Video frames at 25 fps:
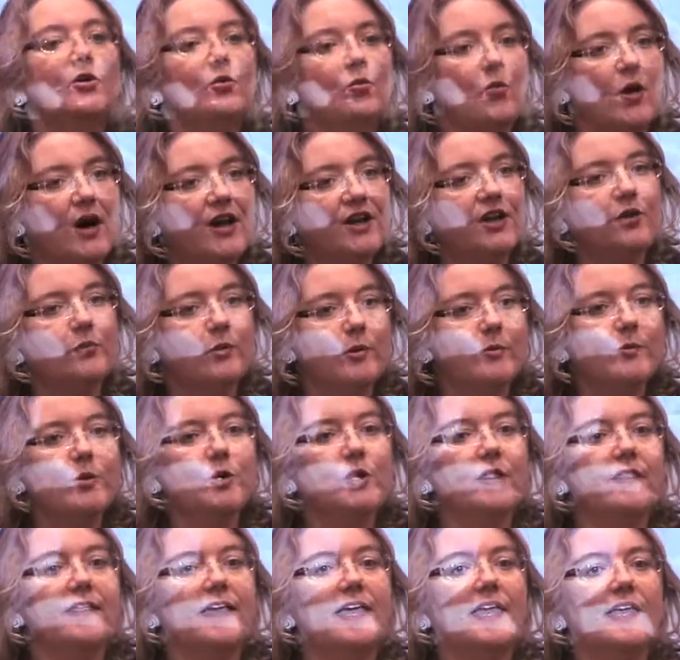Why don't we
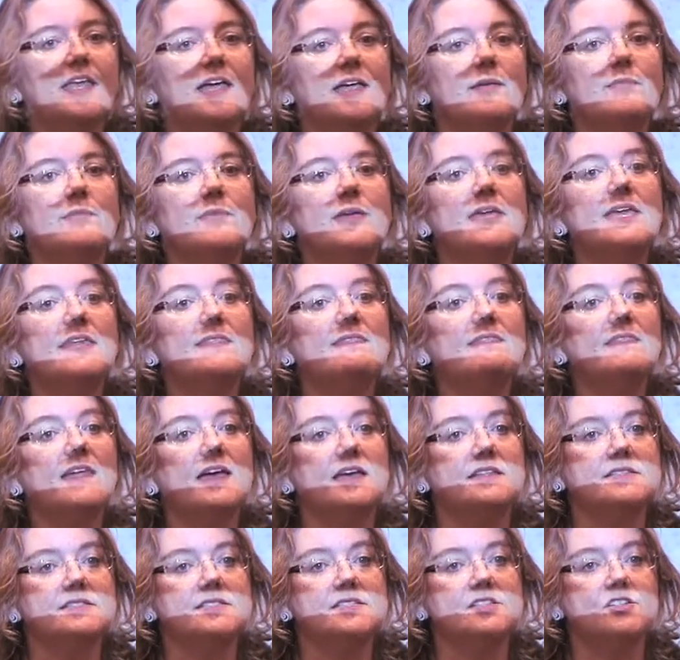put their name in
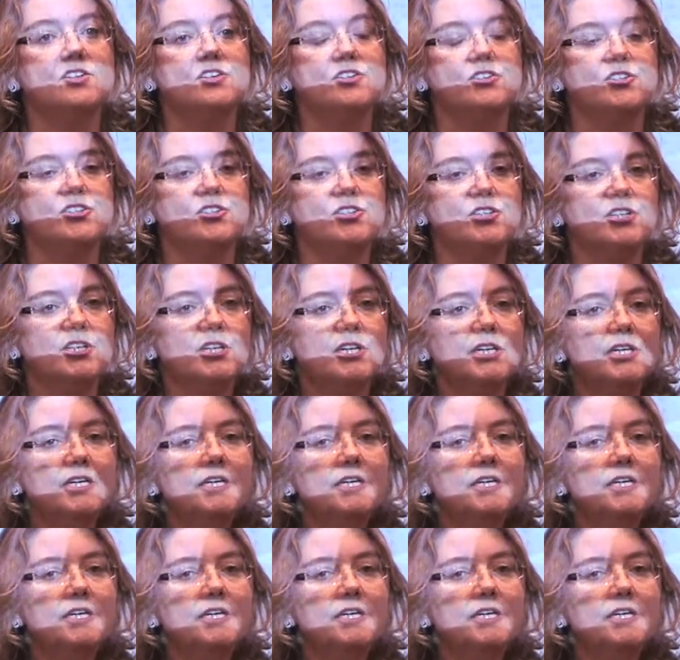that slot?